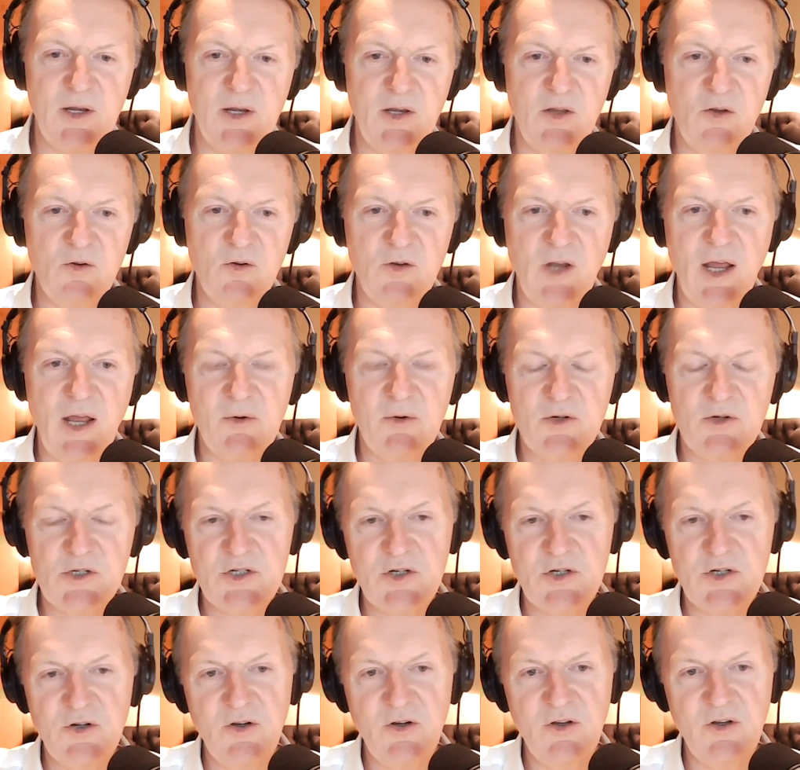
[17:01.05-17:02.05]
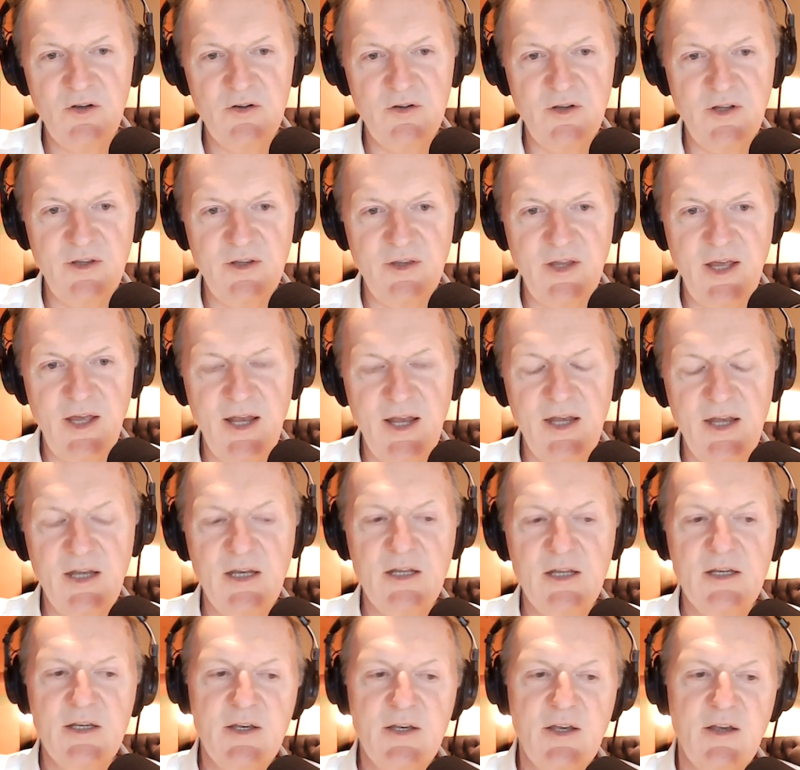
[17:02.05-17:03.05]
you're now insured, and then
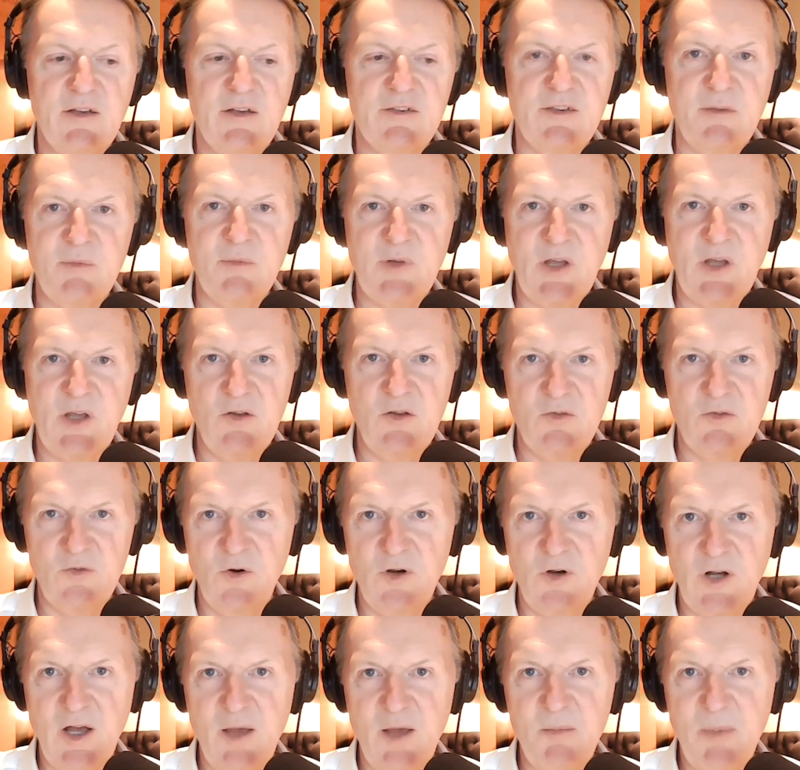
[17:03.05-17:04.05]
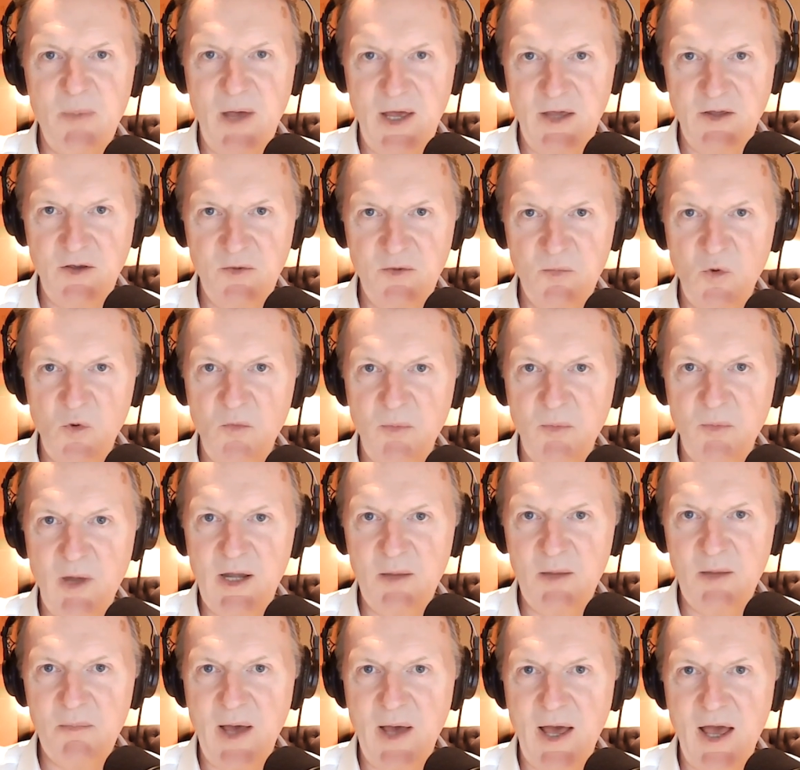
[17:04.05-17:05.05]
something goes wrong, I pay you more
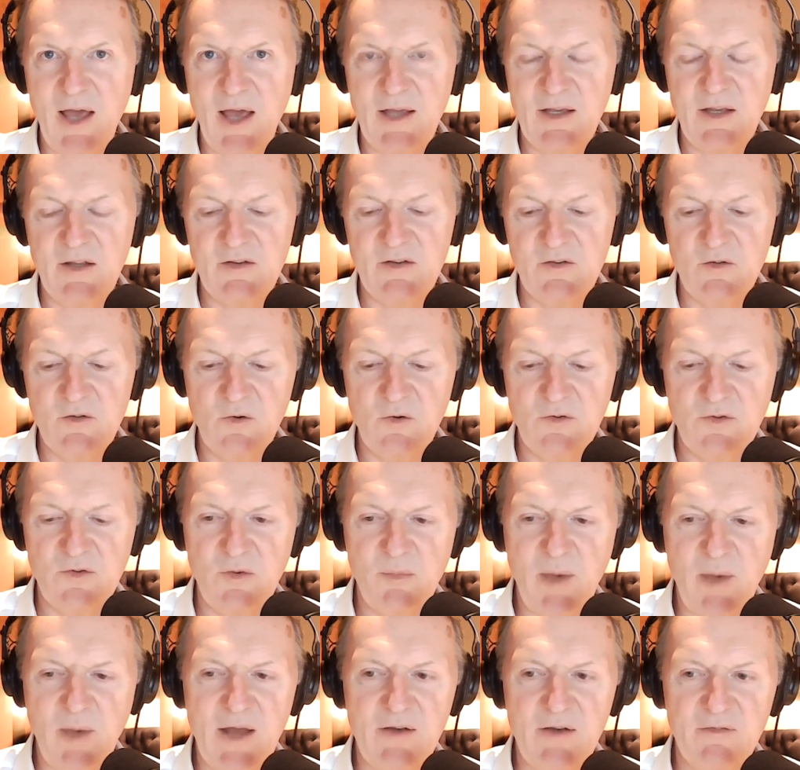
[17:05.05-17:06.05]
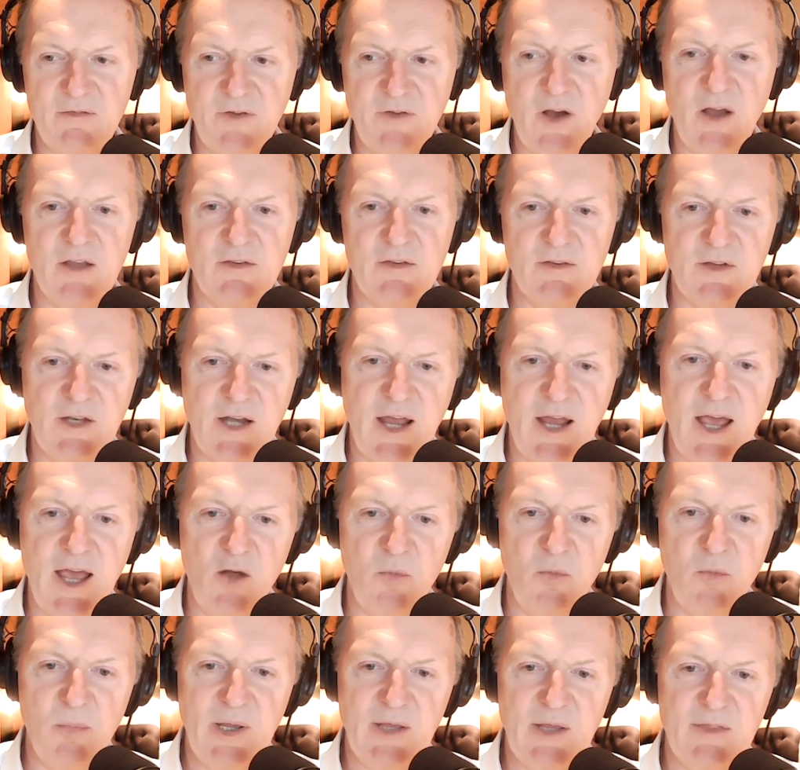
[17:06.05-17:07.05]
money back. It's also about advising and
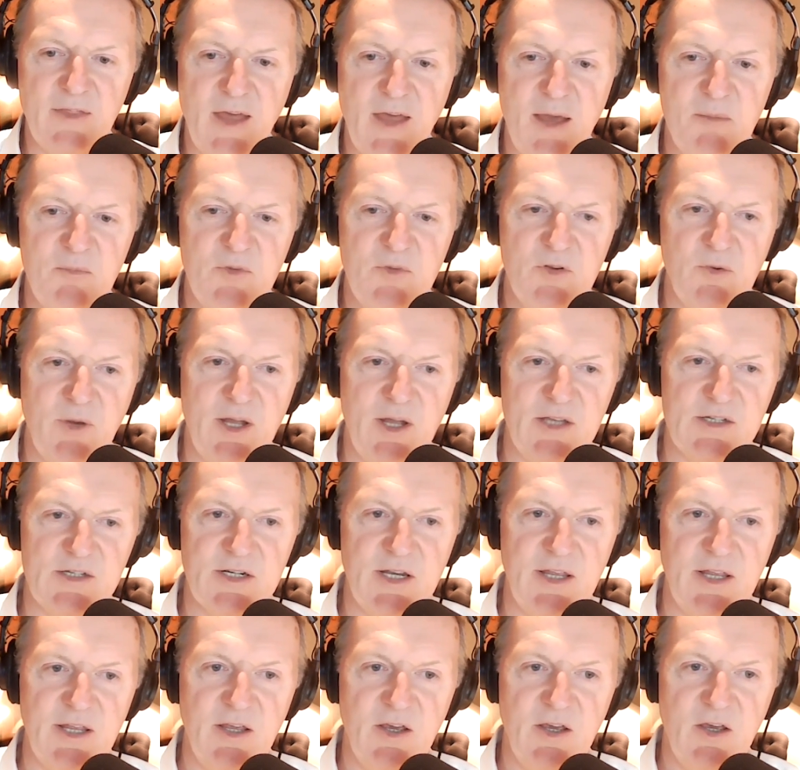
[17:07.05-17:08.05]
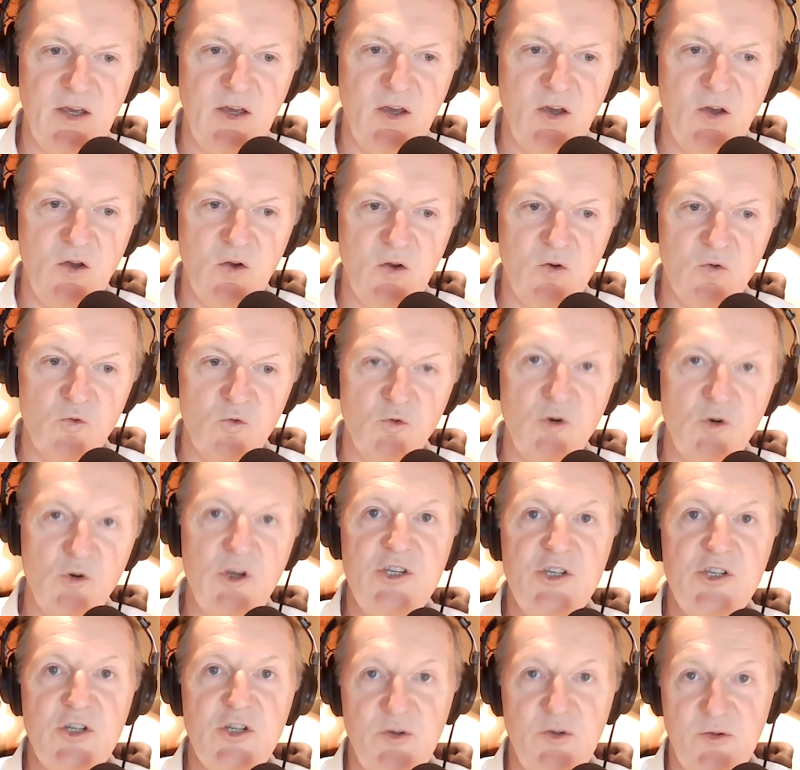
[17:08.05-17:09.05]
helping them to actually
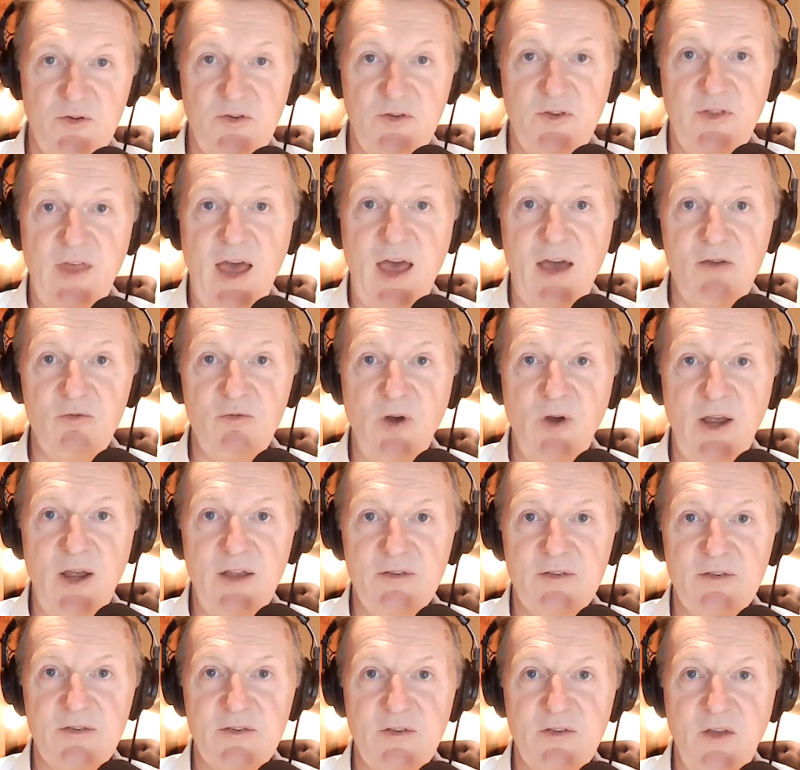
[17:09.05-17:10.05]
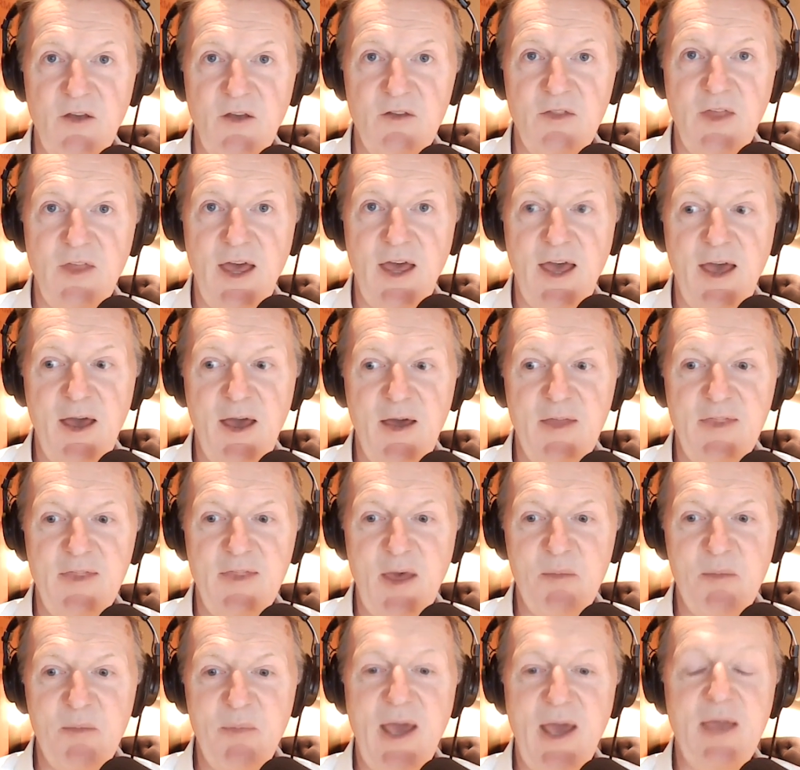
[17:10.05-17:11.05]
reduce that risk, so their
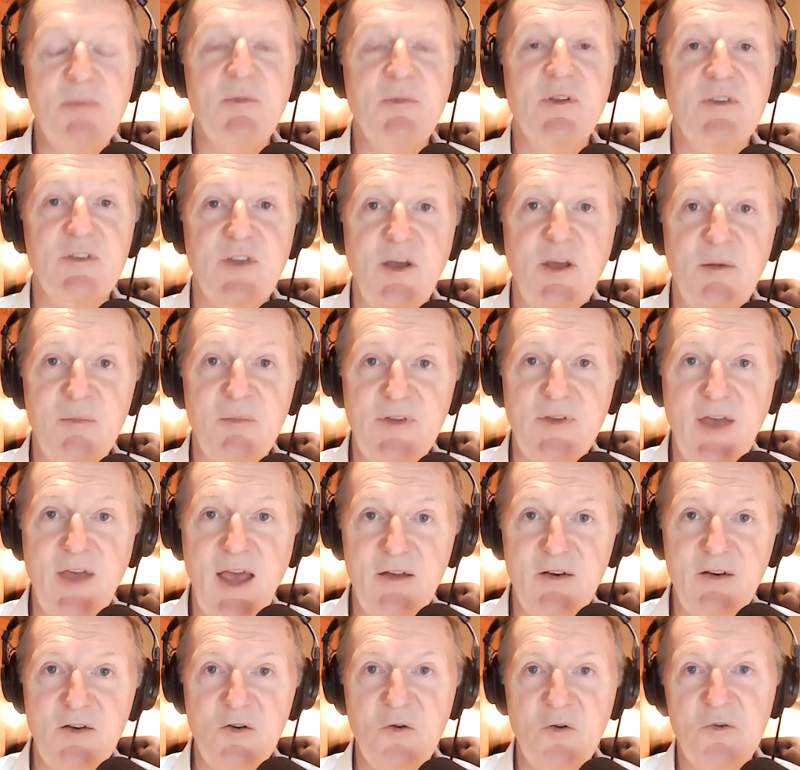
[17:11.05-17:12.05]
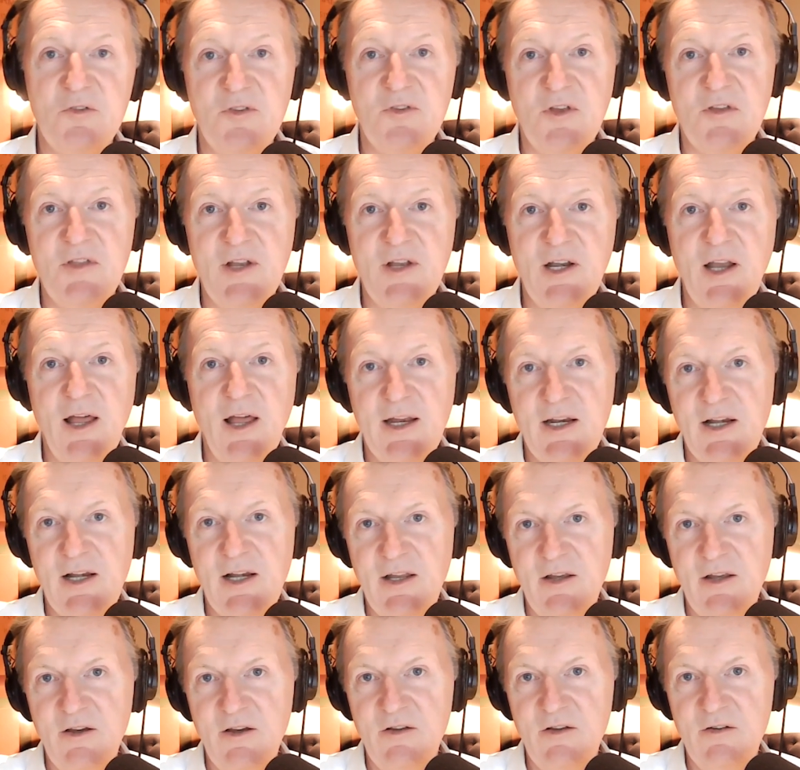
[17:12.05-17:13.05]
payments come down, and also the
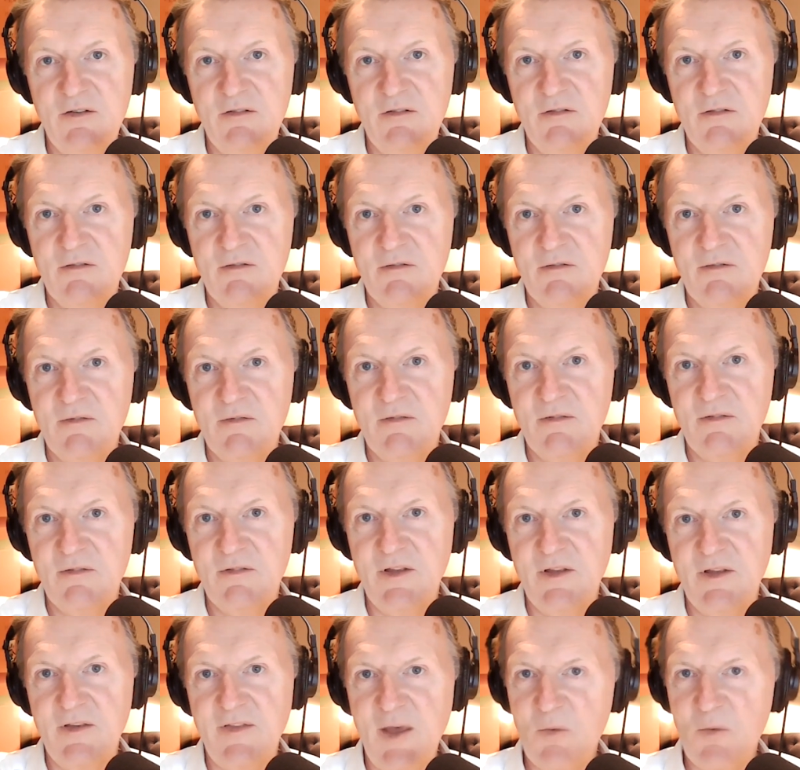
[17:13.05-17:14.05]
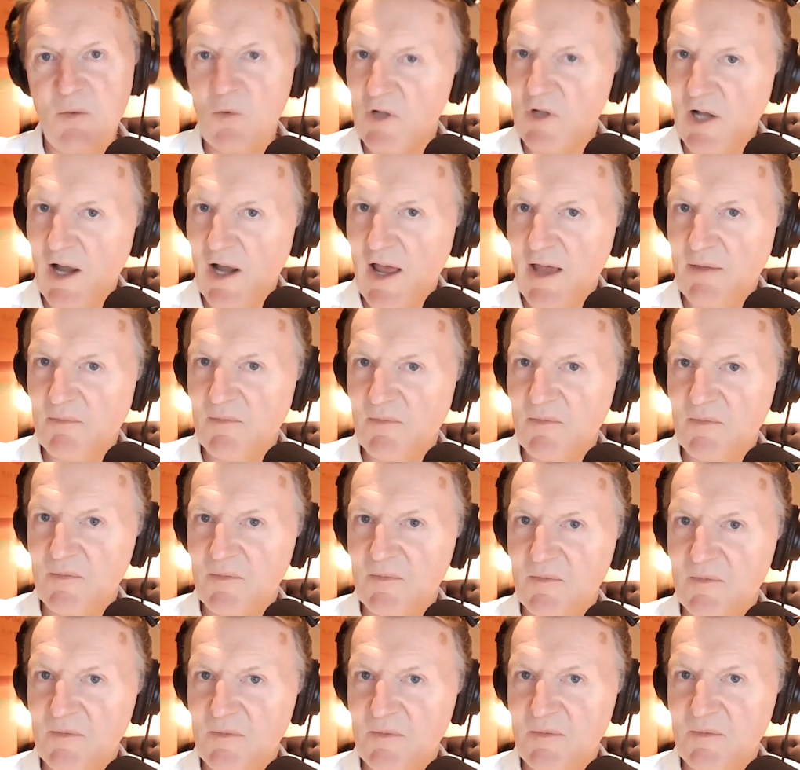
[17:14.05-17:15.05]
likelihood that they will claim
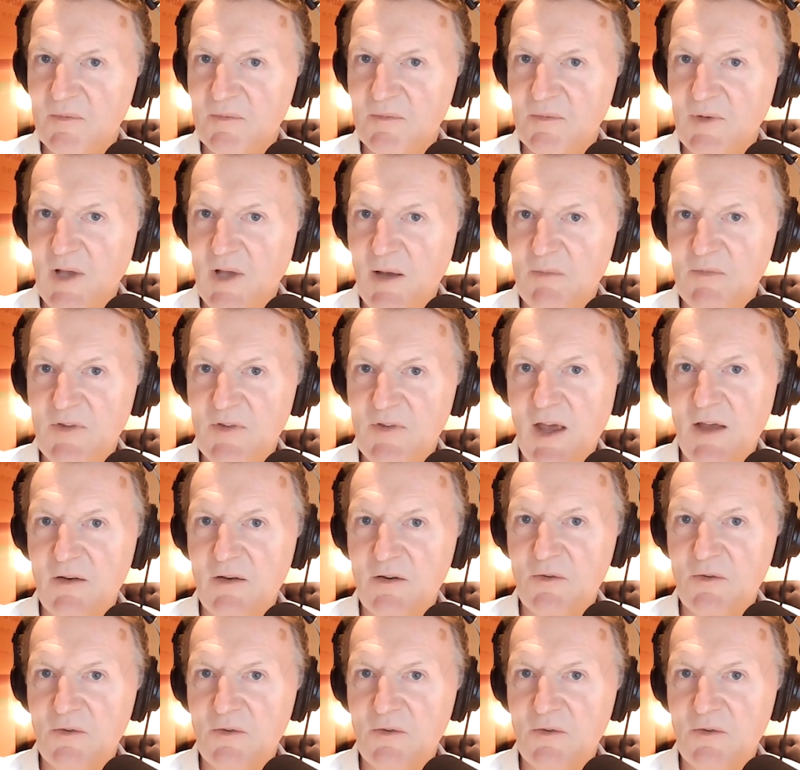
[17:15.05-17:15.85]
come down as